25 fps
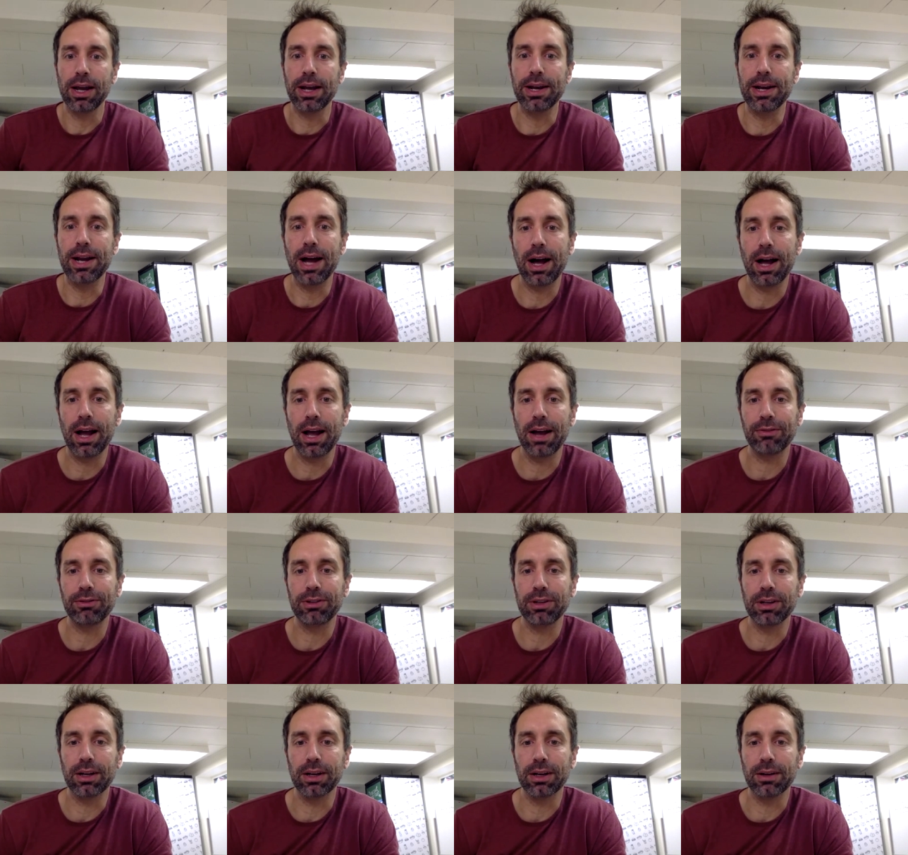and not
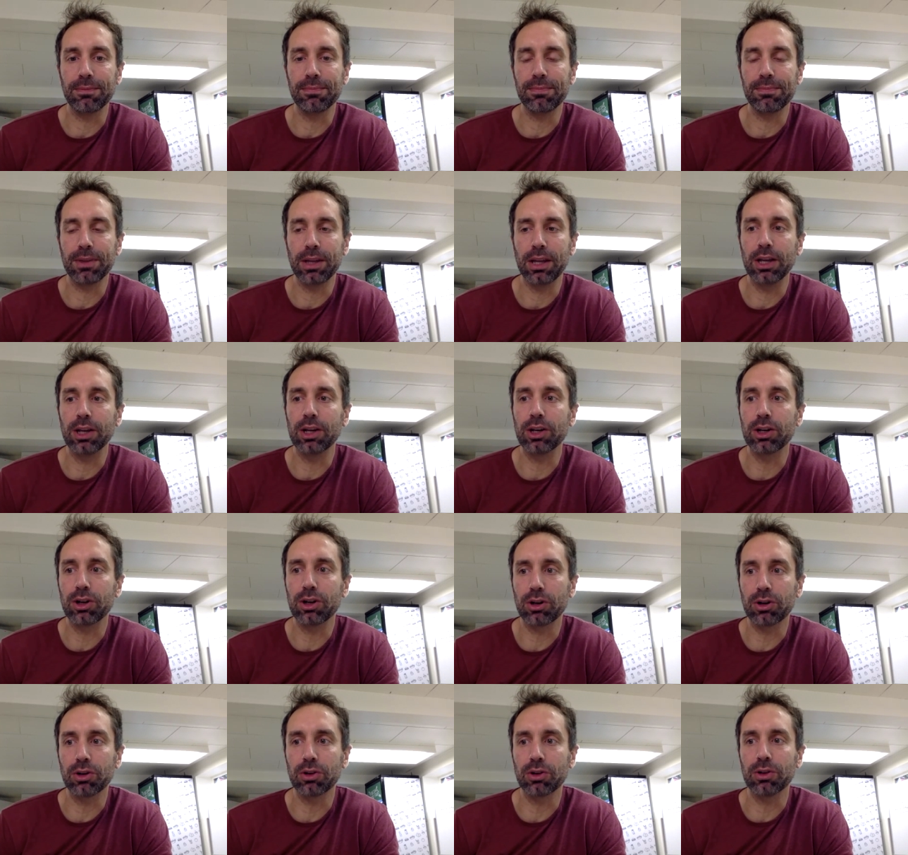have to
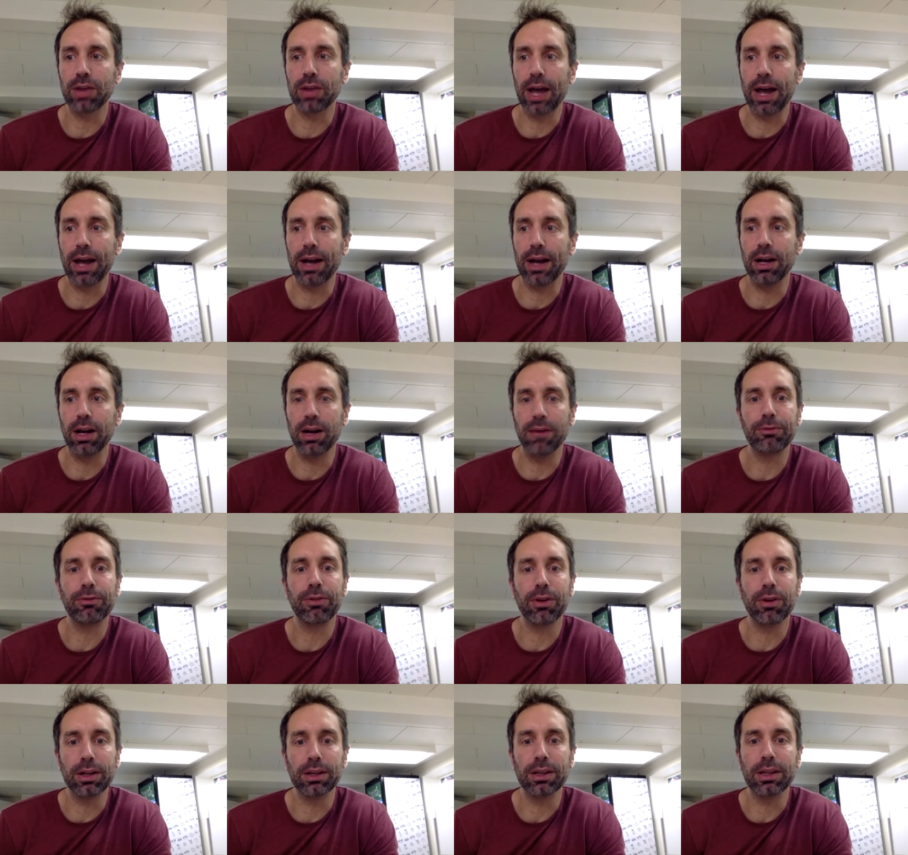incur that
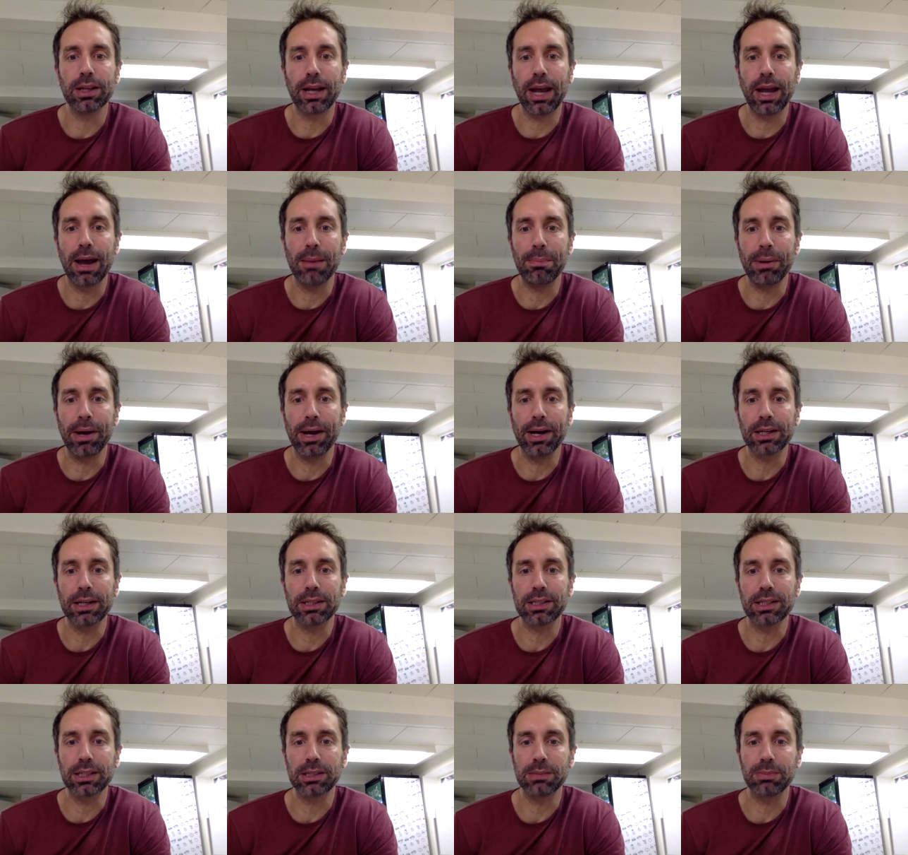upfront the
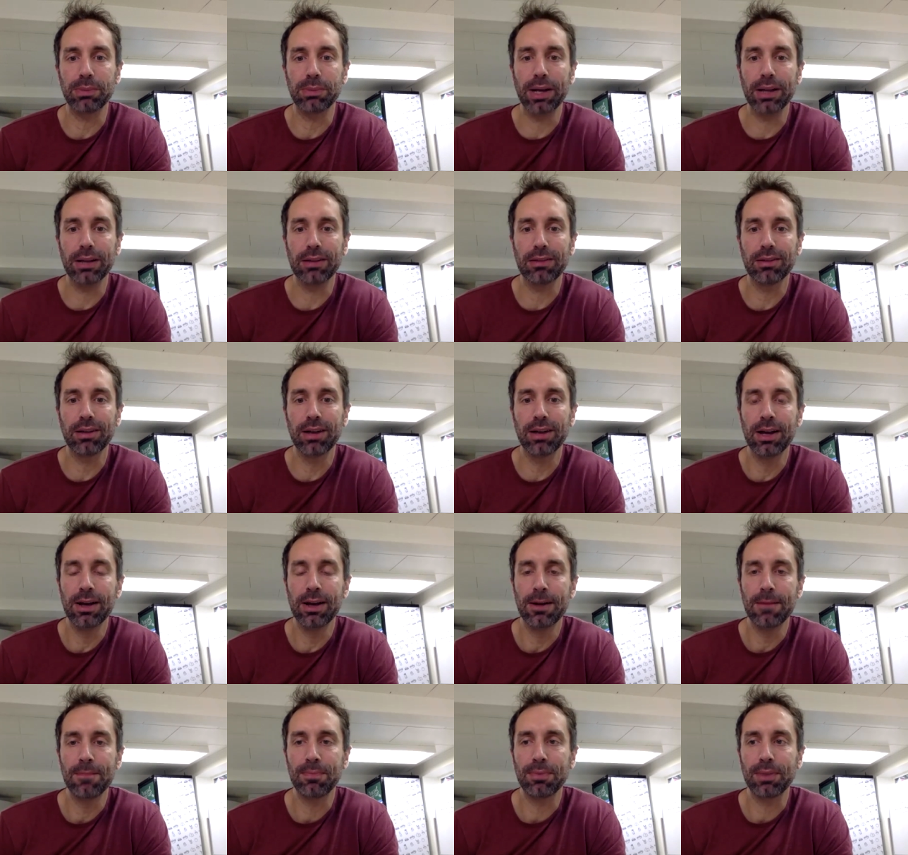capex expense,
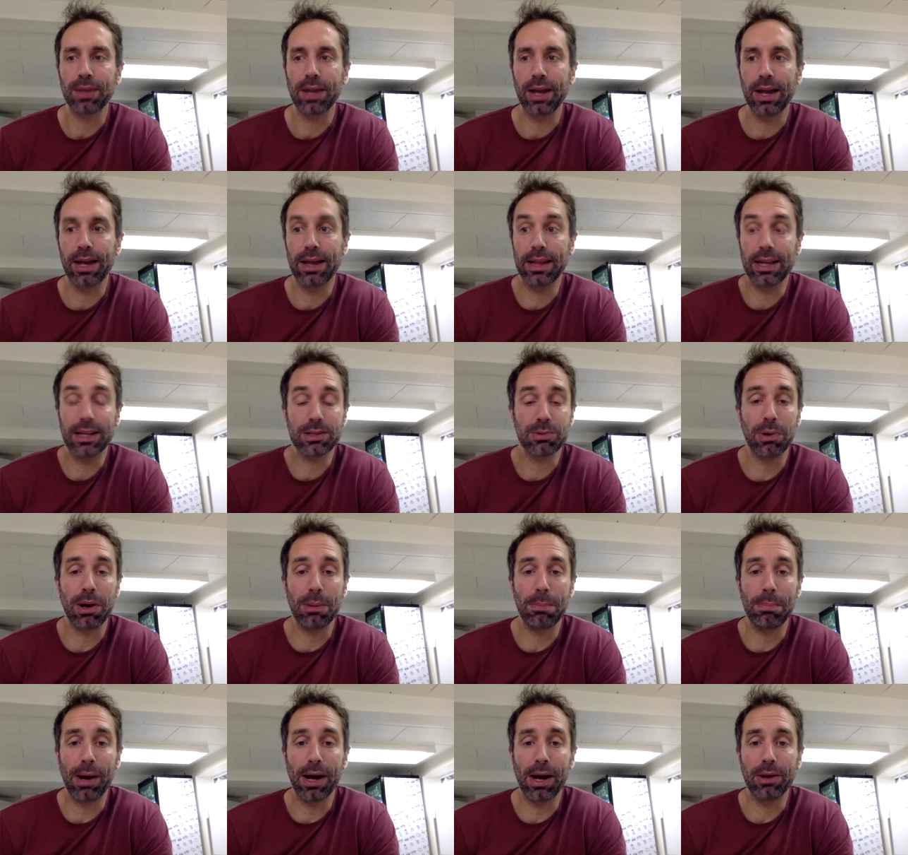and that's
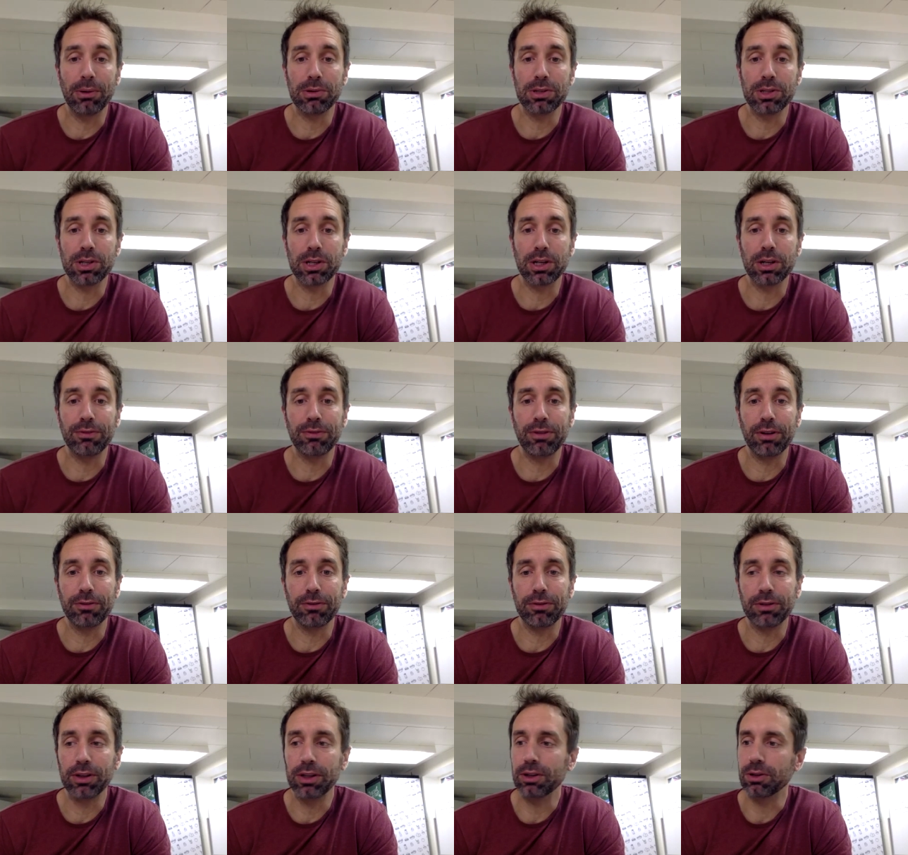why Byte was a good
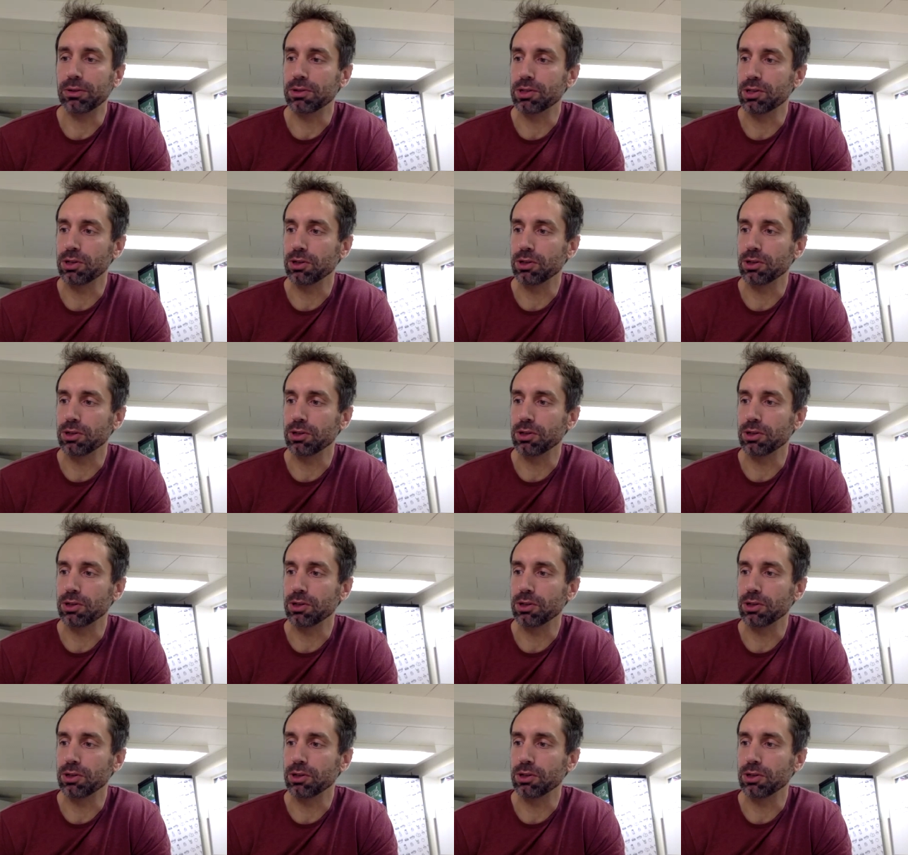fit for you.